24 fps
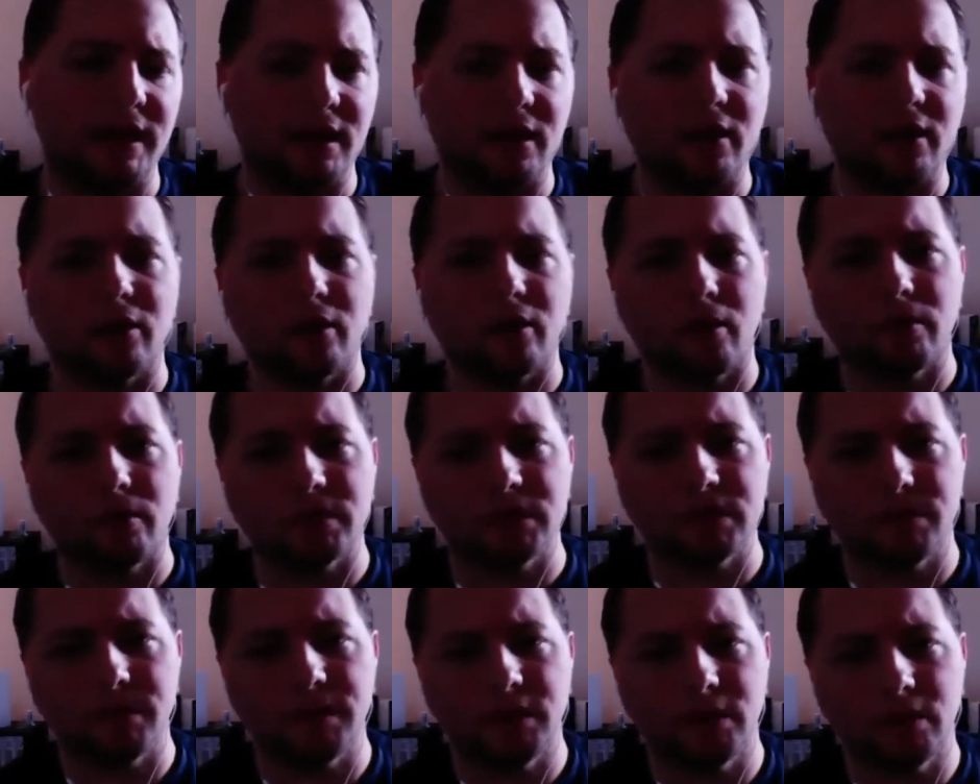they're going
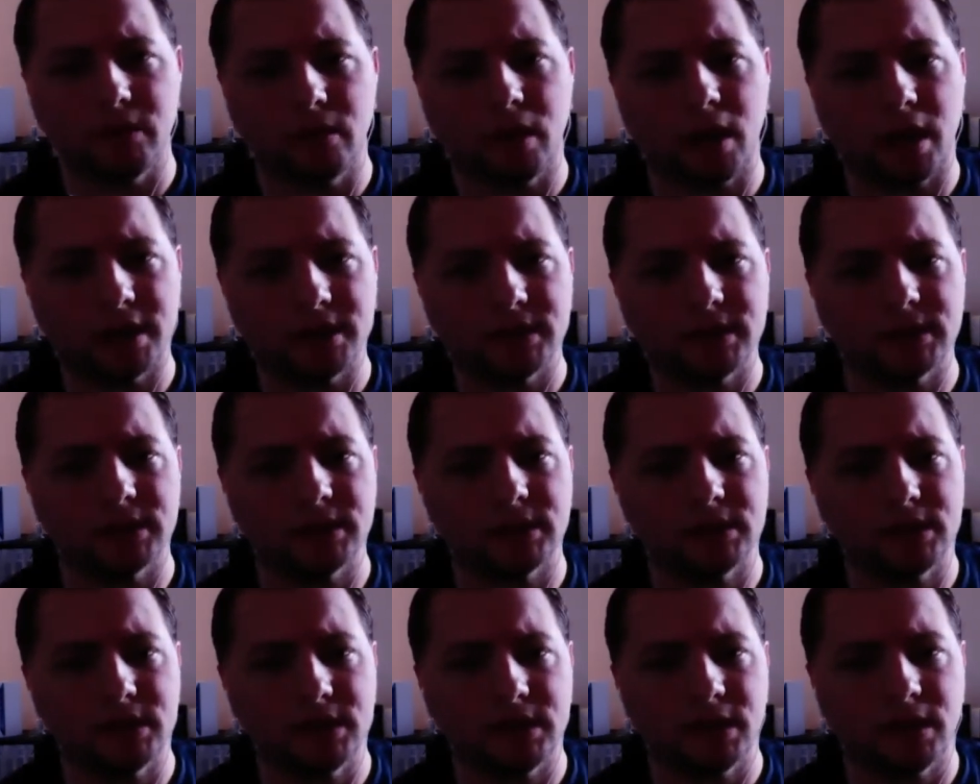to be
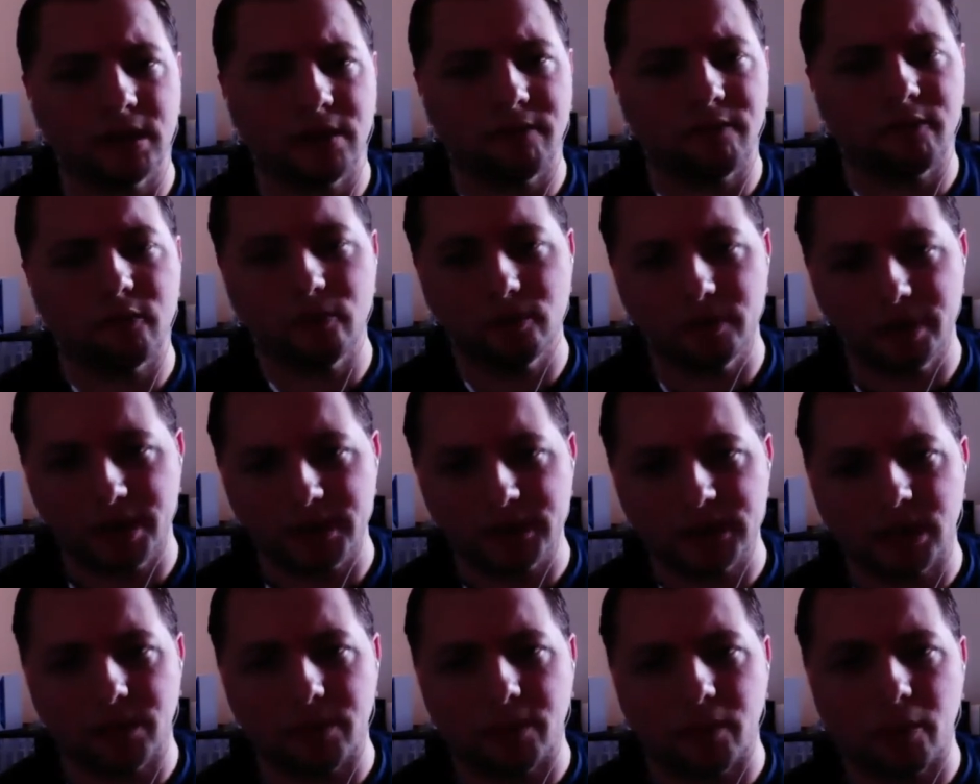utilizing the full
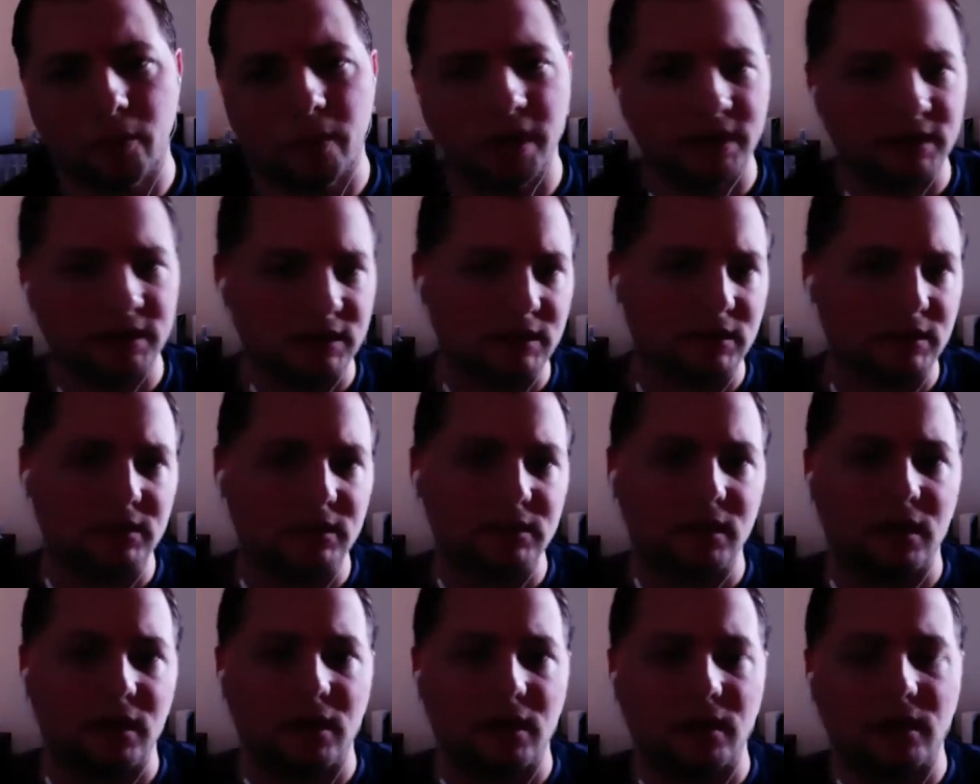desktop OS,
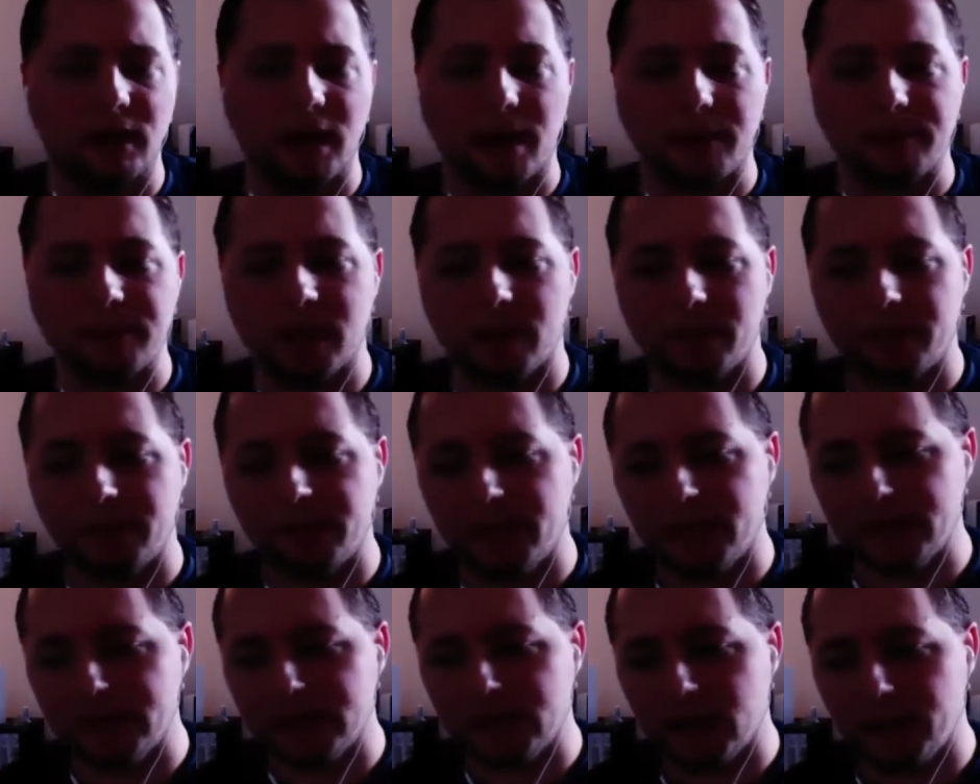laptop and
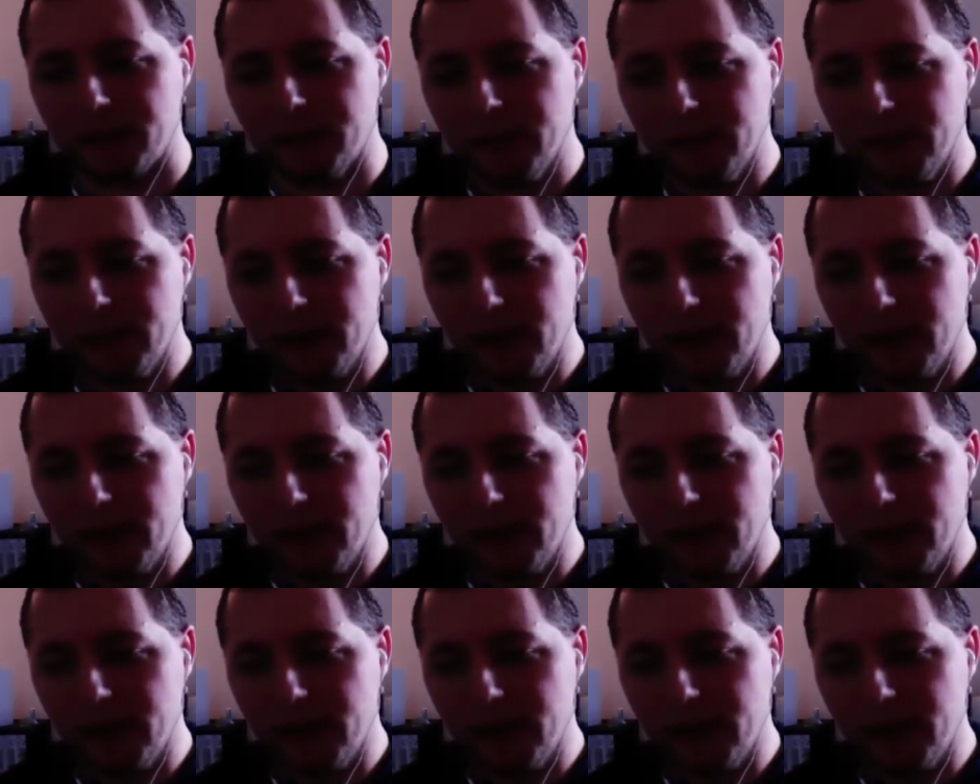desktop.